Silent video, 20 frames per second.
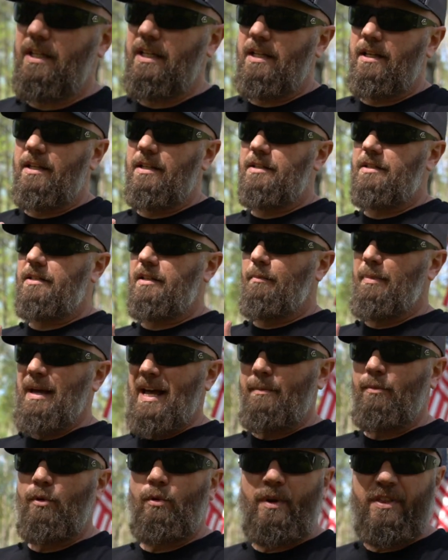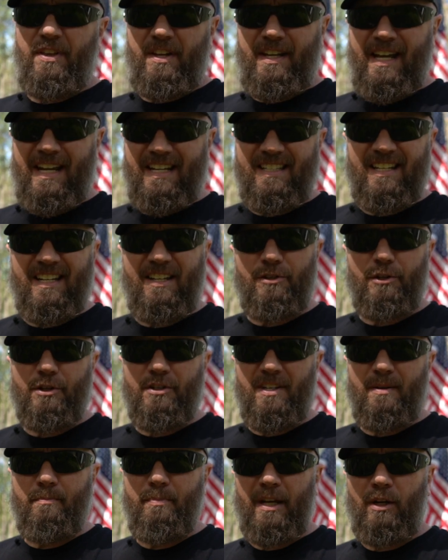is compatible with a nineteen
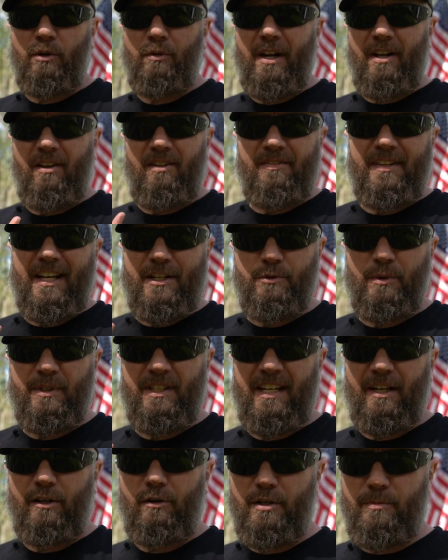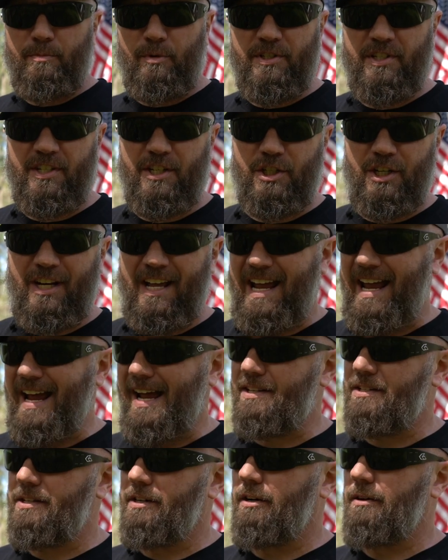thirteen pick rail. That's what the Icarus Precision
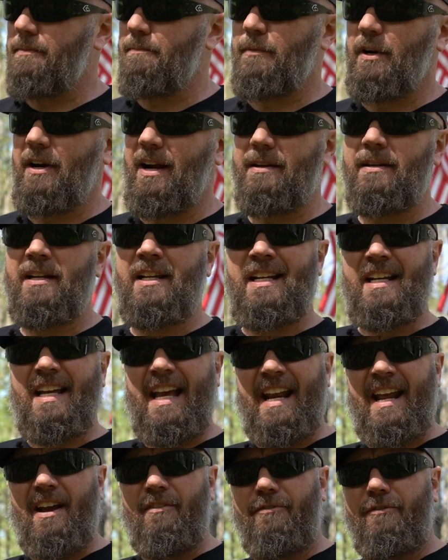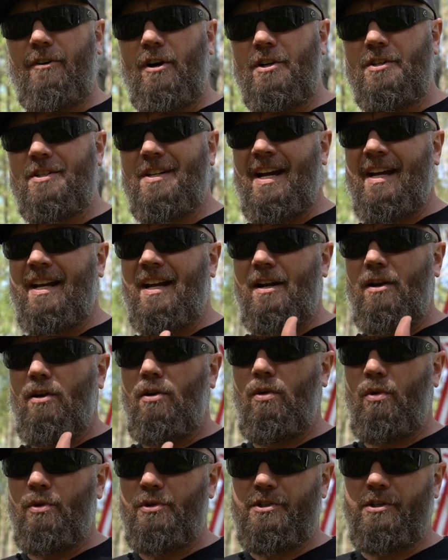has here, all right? And at first, I got a
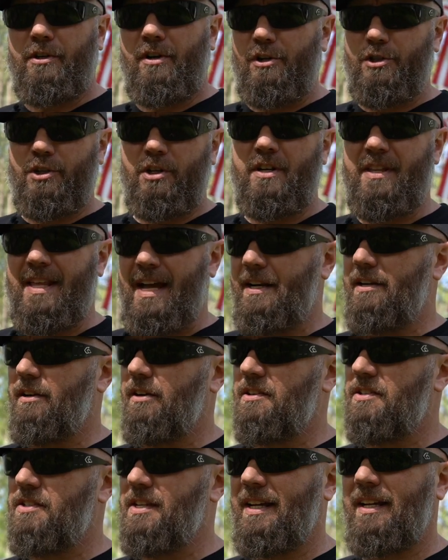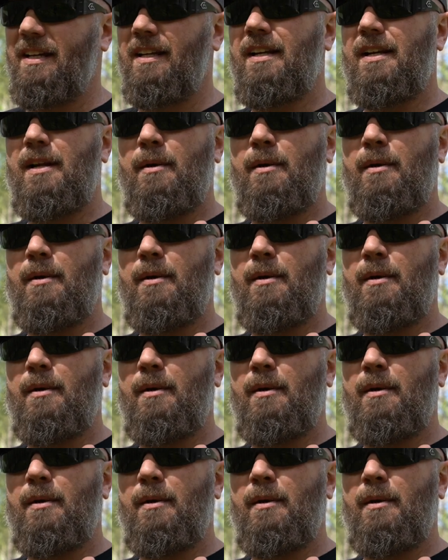holster, I'll show you that here in a second,